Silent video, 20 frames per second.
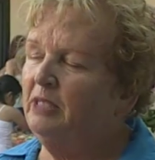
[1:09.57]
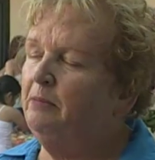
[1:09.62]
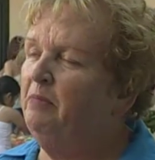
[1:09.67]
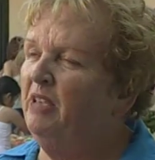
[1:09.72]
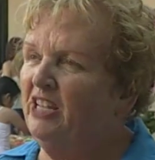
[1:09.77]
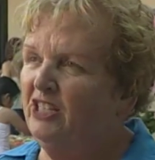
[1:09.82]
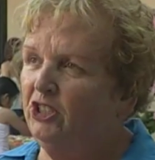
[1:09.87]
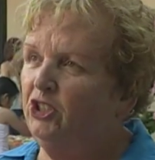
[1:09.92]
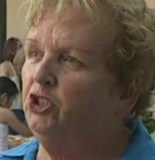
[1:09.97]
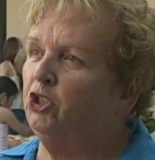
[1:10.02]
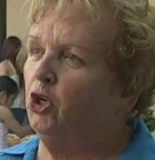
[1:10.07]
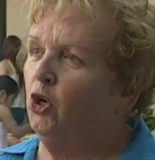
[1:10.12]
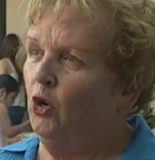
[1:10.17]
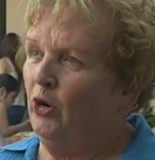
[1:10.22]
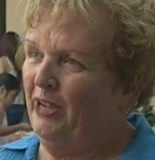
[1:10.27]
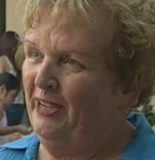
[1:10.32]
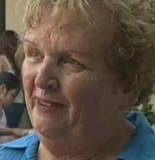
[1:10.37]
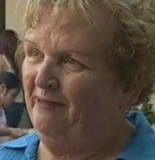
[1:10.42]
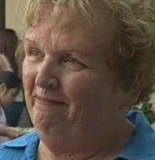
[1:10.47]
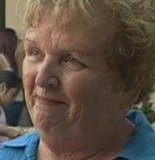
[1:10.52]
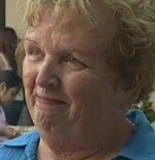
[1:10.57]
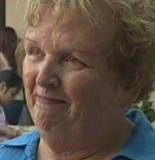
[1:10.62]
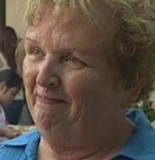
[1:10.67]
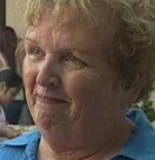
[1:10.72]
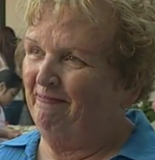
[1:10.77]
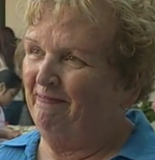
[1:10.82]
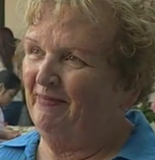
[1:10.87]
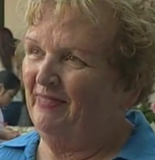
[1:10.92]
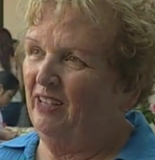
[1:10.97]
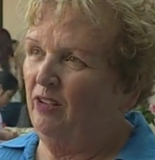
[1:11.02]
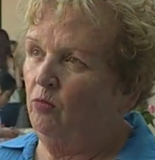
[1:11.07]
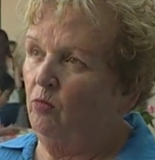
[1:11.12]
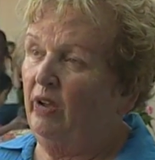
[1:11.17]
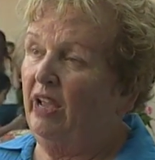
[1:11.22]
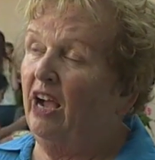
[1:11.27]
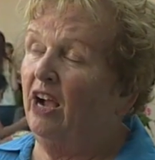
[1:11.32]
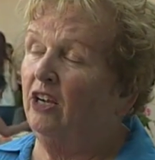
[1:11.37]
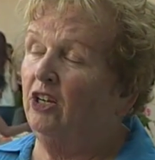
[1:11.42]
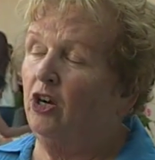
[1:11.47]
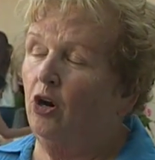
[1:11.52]
been a joy. We
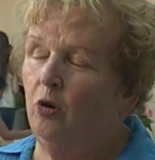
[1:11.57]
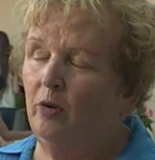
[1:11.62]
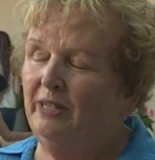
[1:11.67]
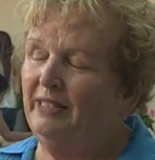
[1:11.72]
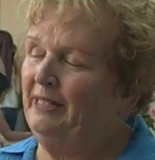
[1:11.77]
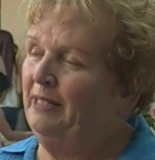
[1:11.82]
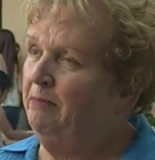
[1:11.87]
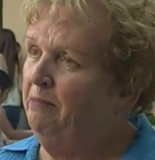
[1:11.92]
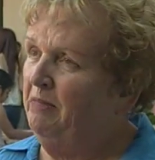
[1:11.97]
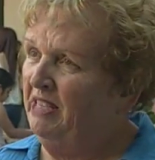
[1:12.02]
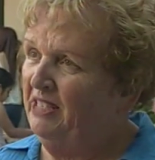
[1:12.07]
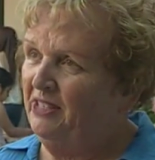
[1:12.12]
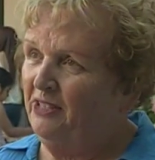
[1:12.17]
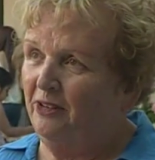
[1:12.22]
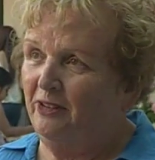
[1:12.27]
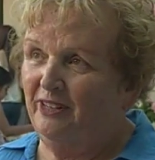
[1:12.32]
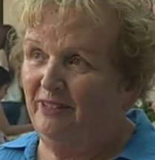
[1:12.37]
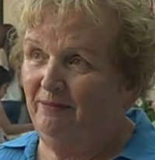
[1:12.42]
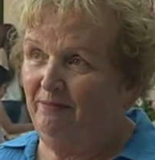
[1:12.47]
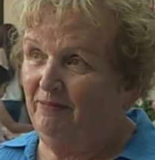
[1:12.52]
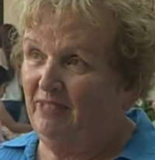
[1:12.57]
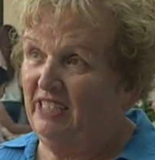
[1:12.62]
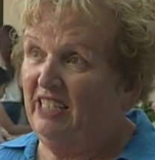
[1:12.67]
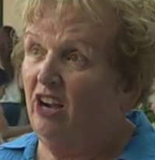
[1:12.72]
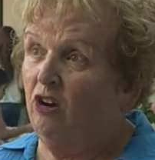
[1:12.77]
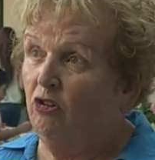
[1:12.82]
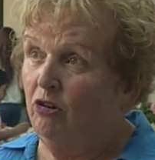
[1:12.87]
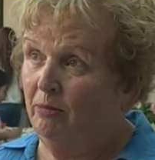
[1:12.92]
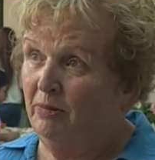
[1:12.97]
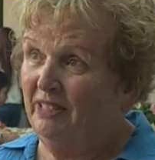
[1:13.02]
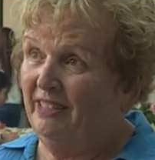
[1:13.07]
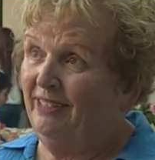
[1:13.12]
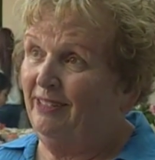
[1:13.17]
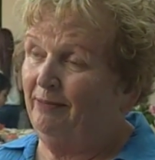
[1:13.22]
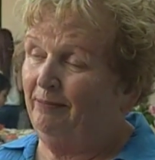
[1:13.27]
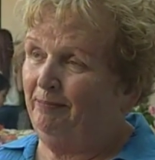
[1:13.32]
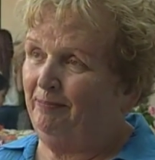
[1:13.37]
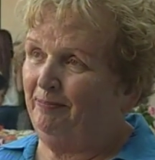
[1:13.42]
are going to miss her terribly.